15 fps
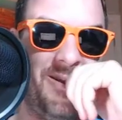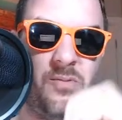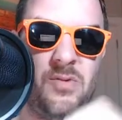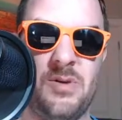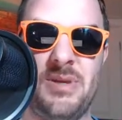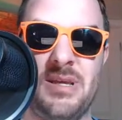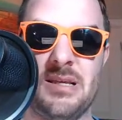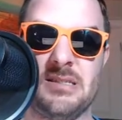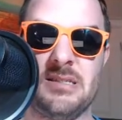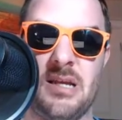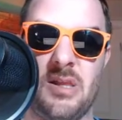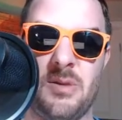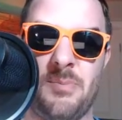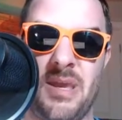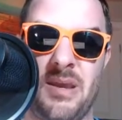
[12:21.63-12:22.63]
would be a
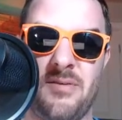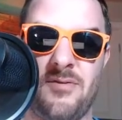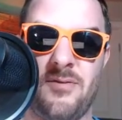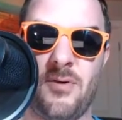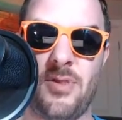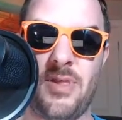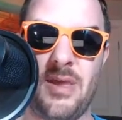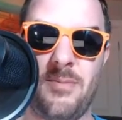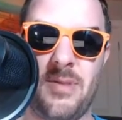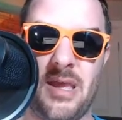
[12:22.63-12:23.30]
solid pick for them,